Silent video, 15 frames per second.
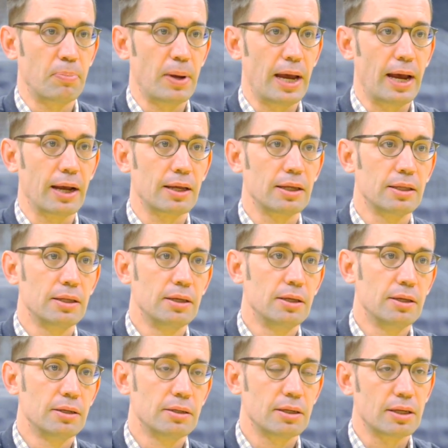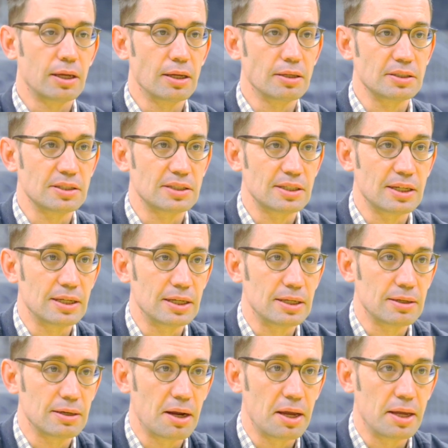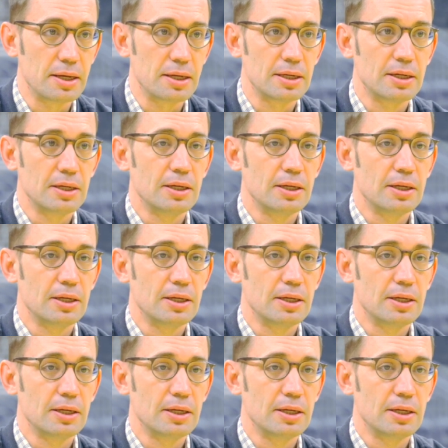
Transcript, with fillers: back to Kansas City, right?